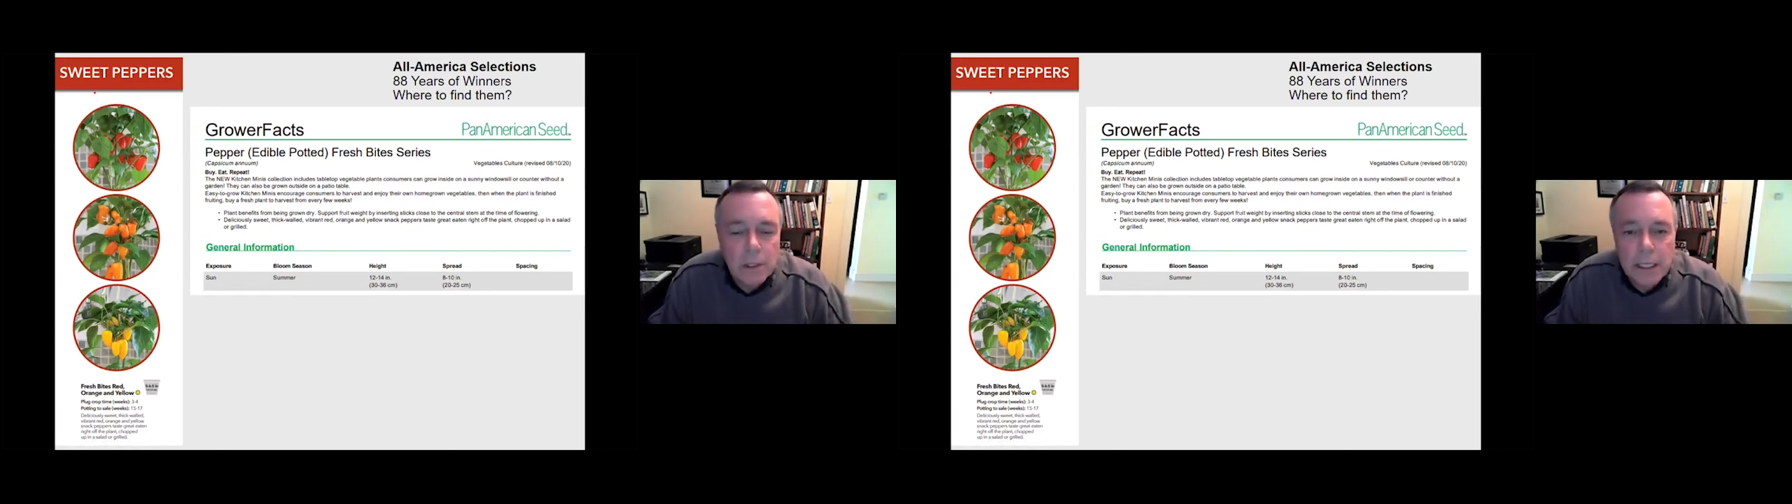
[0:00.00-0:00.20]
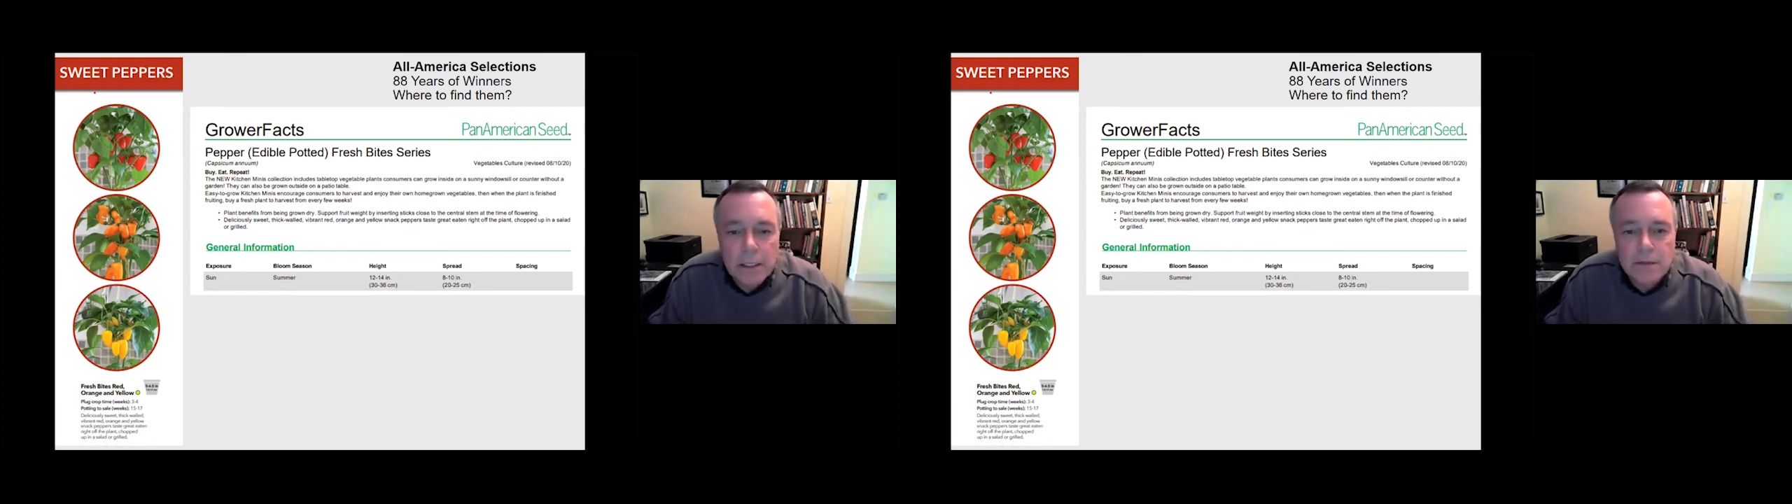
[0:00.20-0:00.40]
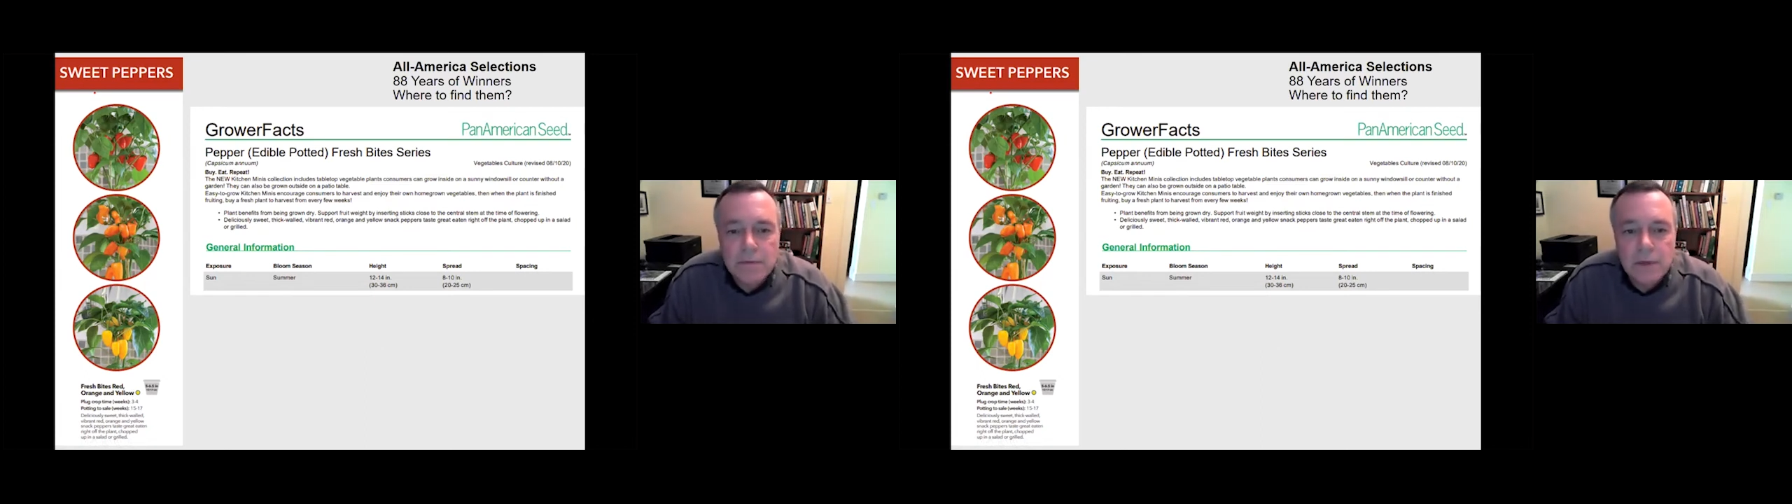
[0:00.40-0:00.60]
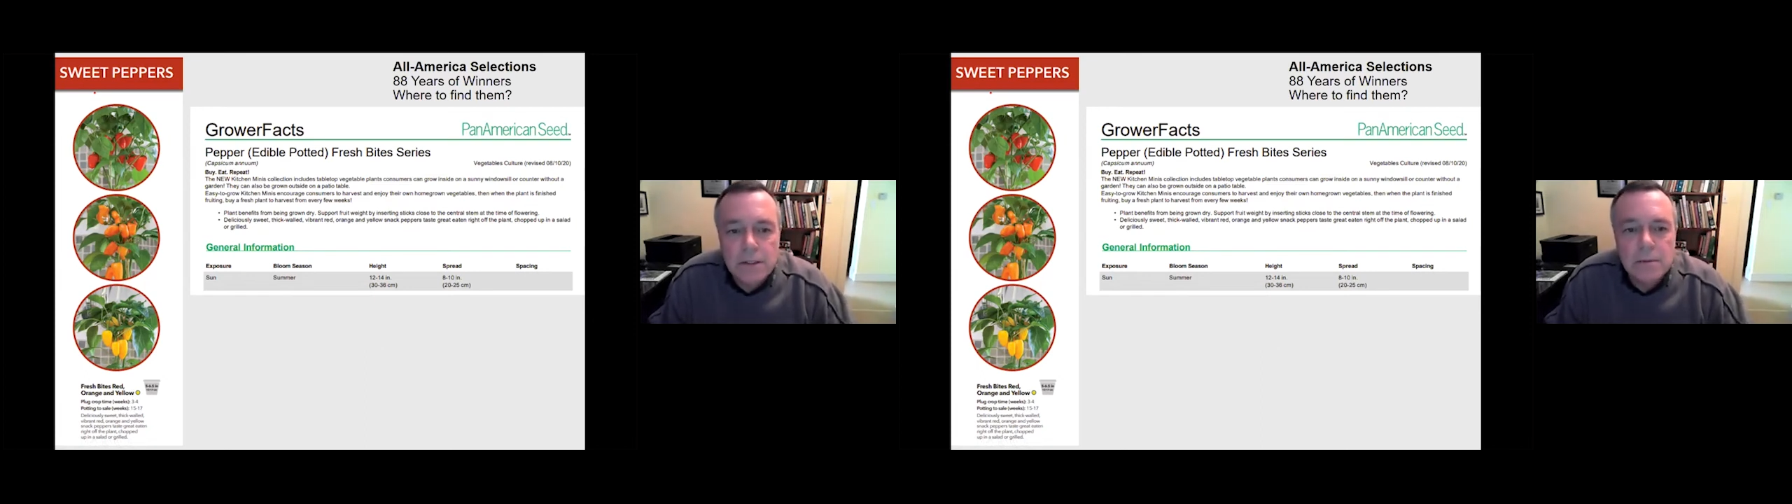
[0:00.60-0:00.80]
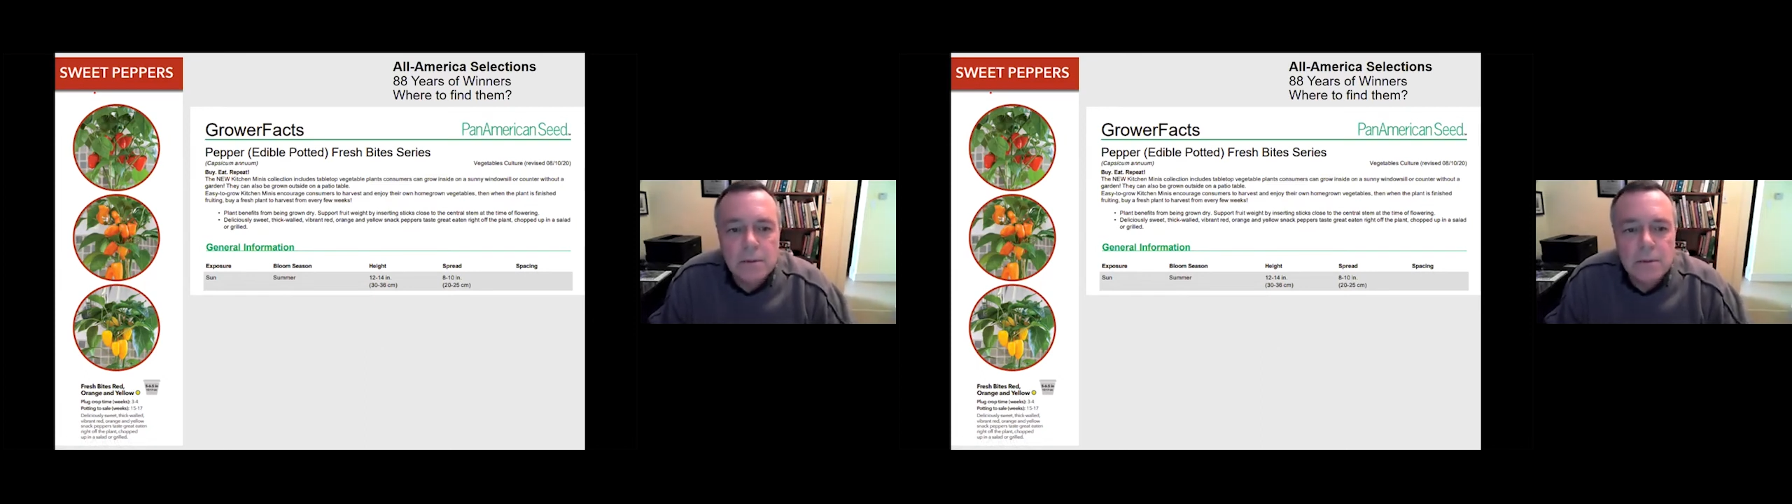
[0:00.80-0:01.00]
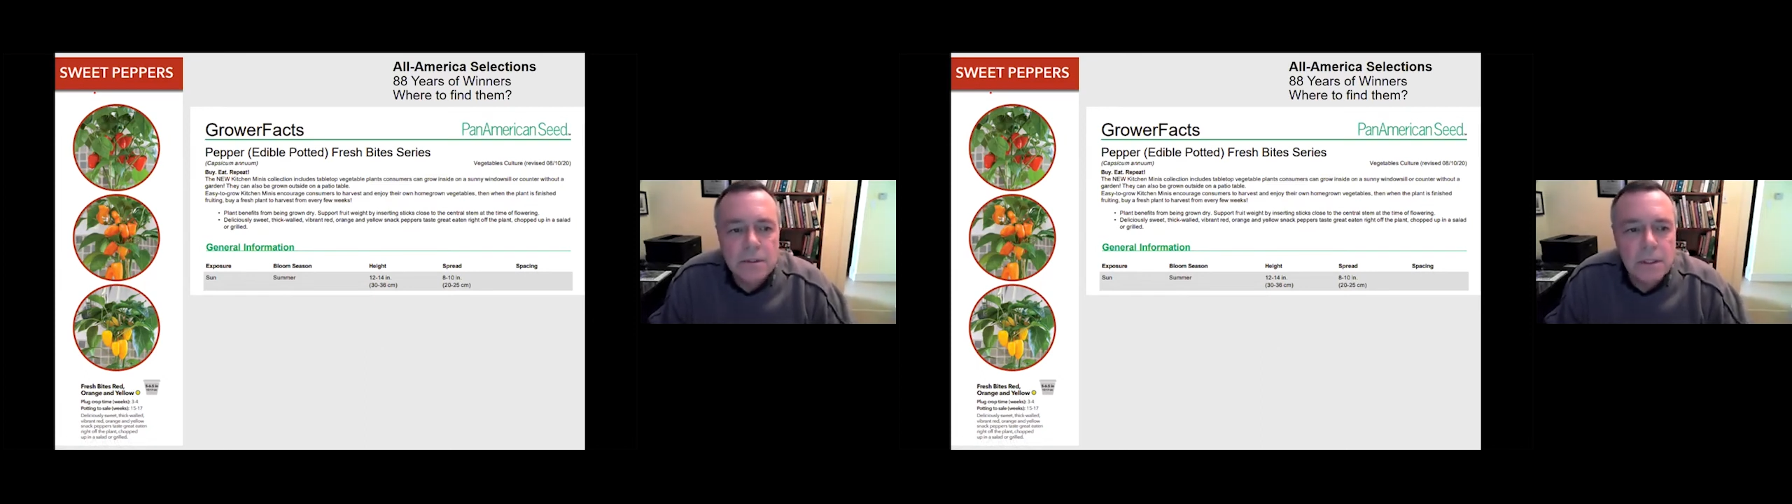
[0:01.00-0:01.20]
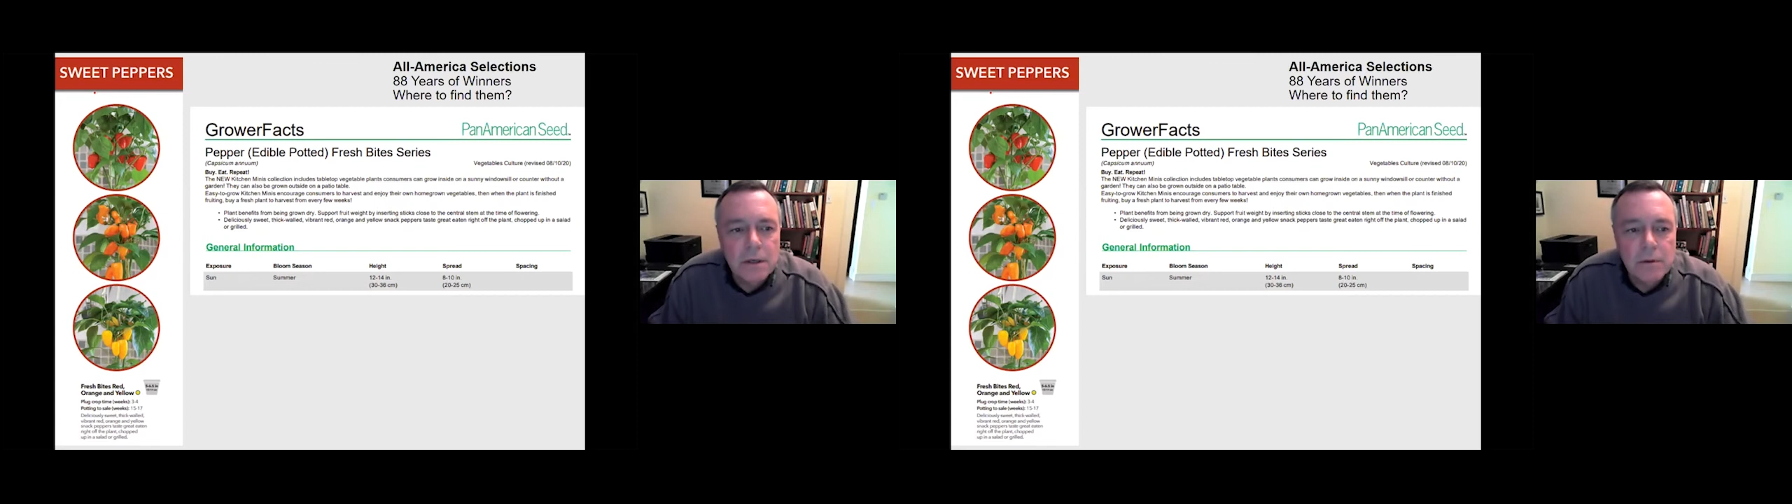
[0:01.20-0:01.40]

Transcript: plants and vegetables